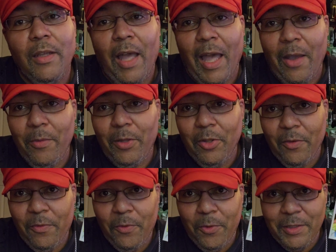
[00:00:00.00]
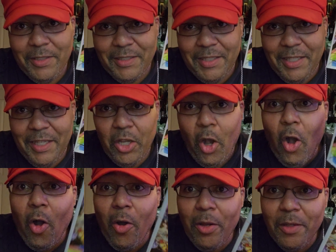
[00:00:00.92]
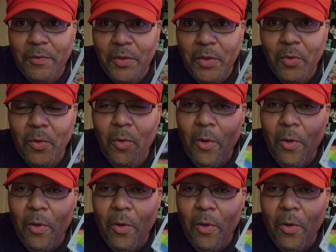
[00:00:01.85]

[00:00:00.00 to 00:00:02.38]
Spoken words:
I would look forward to seeing all of you